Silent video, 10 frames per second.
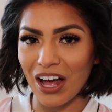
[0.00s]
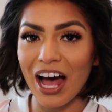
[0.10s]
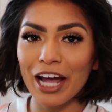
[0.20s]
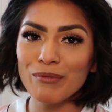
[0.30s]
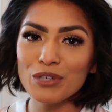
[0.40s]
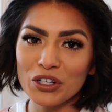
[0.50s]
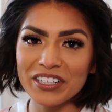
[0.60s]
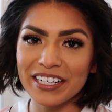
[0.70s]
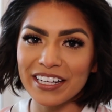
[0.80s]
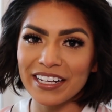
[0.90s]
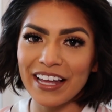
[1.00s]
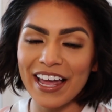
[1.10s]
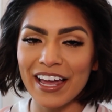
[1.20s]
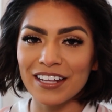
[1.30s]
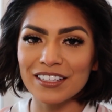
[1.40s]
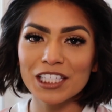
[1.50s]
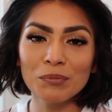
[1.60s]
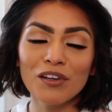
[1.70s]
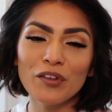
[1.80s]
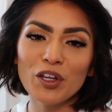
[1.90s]
I'm Trinity, and some
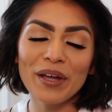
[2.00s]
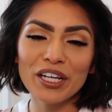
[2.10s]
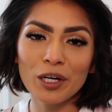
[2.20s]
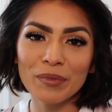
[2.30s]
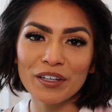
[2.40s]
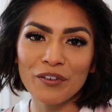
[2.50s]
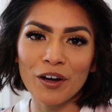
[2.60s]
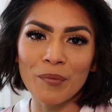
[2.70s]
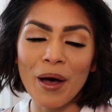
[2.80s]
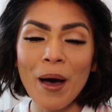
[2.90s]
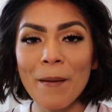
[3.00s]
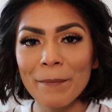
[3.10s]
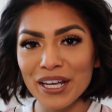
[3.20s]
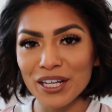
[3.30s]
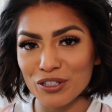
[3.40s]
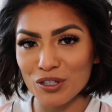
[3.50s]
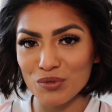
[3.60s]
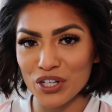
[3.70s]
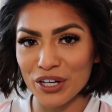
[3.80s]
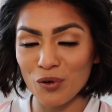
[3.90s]
of you may know me from my YouTube
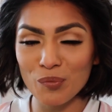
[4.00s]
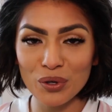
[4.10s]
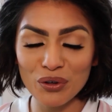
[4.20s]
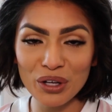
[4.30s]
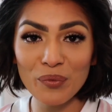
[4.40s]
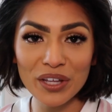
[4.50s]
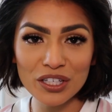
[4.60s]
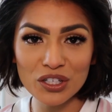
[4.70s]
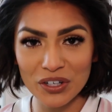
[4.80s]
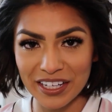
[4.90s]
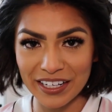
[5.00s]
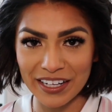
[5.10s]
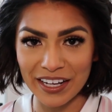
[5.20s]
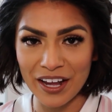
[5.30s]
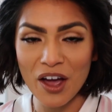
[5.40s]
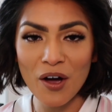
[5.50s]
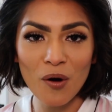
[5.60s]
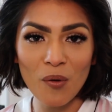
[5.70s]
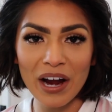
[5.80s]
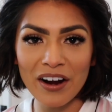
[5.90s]
channel, Beauty with Trinity,
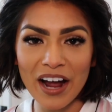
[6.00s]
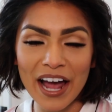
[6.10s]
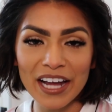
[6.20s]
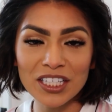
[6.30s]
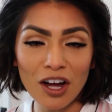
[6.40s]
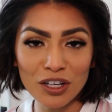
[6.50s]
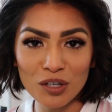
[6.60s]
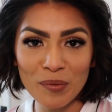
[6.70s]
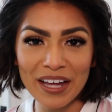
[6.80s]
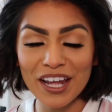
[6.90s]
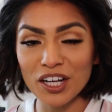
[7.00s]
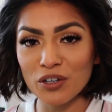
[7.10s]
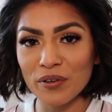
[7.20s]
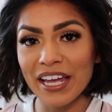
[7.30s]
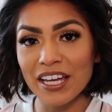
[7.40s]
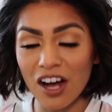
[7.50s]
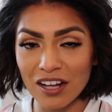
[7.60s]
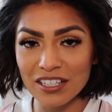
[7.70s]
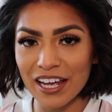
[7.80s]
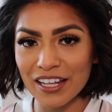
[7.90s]
where I document and create
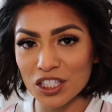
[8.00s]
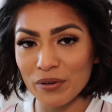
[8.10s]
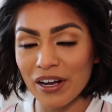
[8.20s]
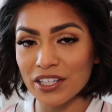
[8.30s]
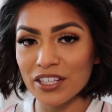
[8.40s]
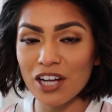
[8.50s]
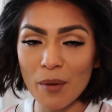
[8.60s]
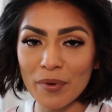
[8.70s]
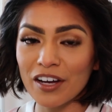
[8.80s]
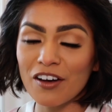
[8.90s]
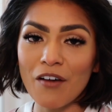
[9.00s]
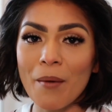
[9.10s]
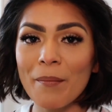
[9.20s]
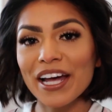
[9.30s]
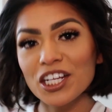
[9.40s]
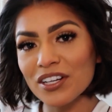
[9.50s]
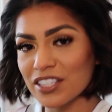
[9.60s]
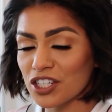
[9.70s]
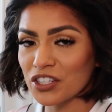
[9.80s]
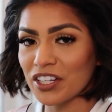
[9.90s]
content surrounding the topic of my
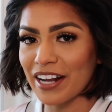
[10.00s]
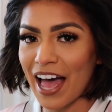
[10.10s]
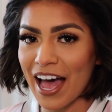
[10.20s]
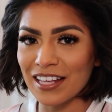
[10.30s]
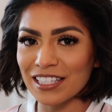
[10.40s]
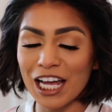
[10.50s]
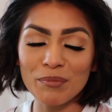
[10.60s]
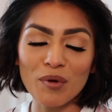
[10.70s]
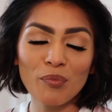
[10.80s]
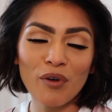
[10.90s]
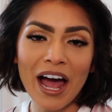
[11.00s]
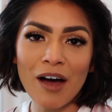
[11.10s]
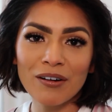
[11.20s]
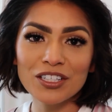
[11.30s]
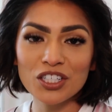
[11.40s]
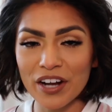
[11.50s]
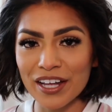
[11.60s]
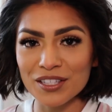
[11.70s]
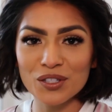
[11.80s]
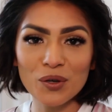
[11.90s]
transition as I'm a proud
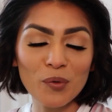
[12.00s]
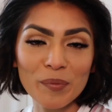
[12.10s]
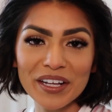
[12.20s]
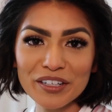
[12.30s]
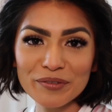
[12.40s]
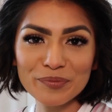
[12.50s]
trans woman.